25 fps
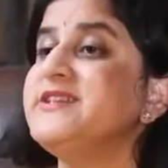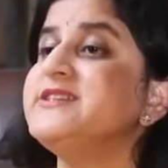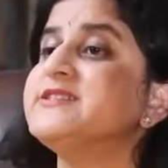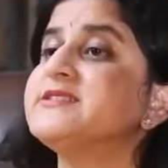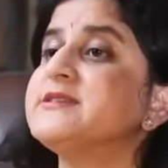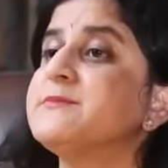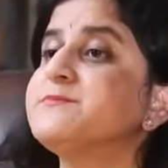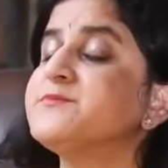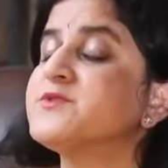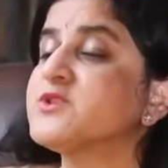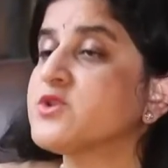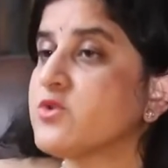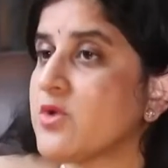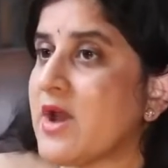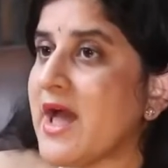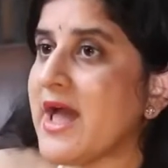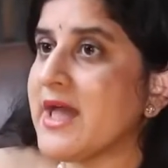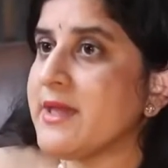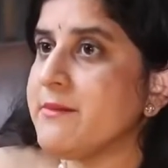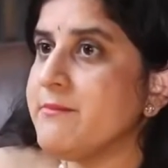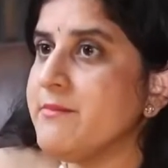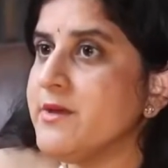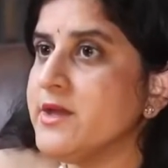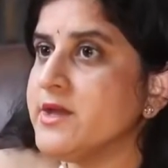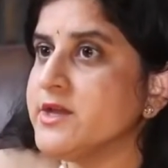Please
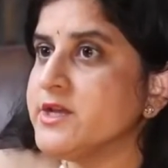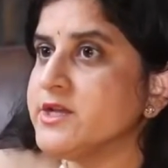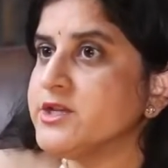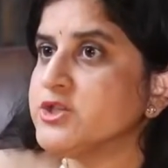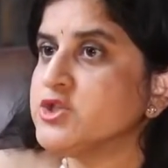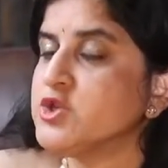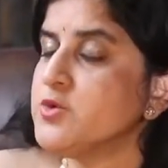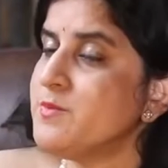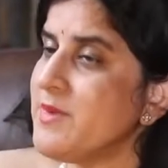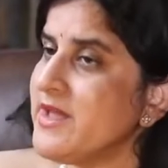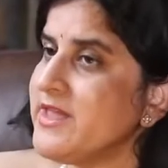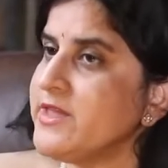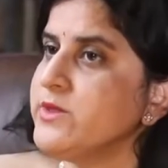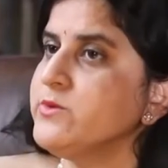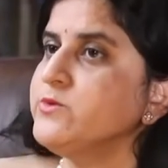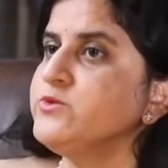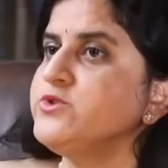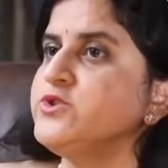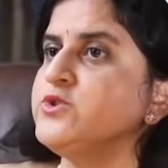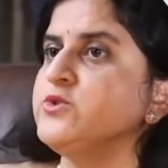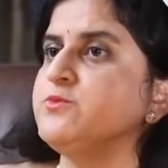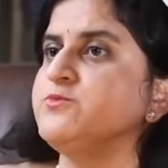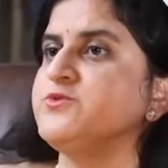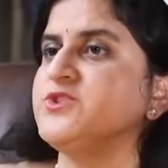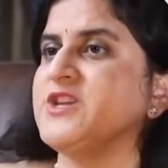subscribe to my
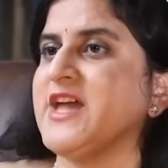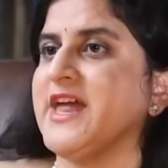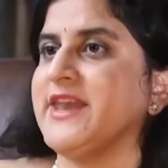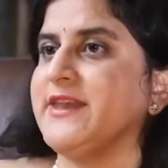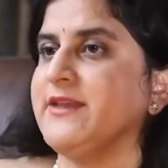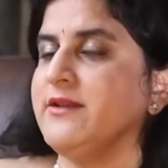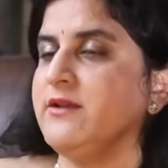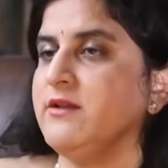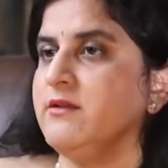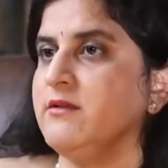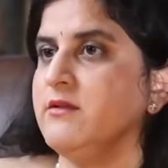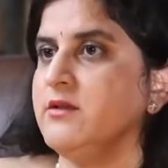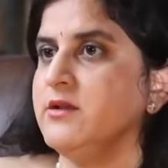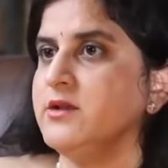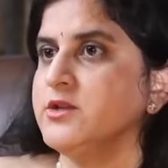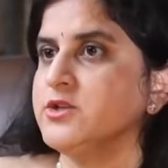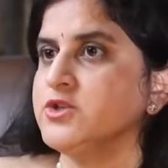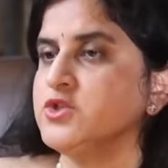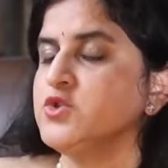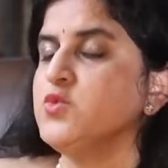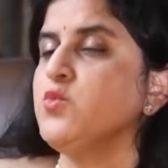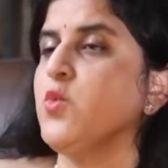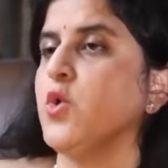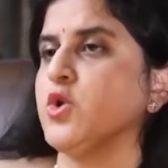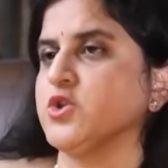YouTube channel
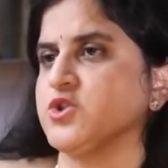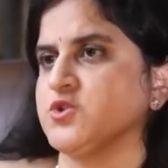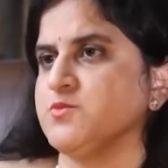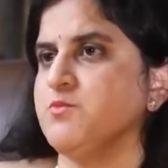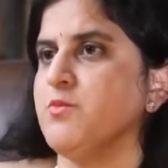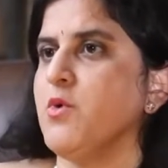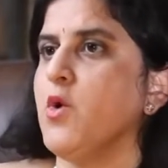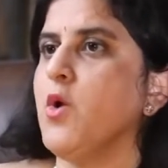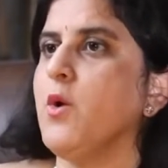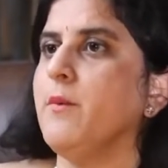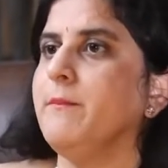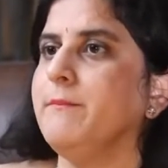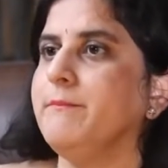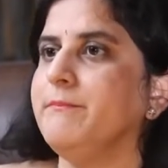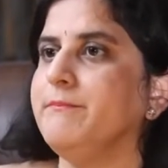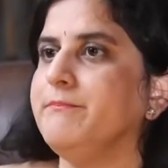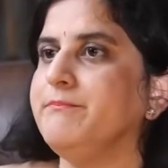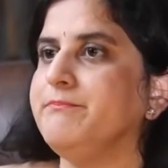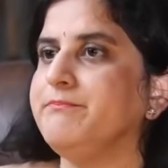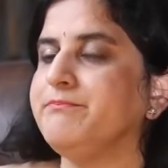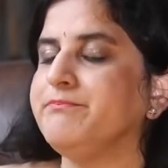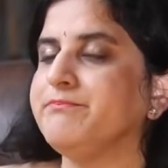to watch more.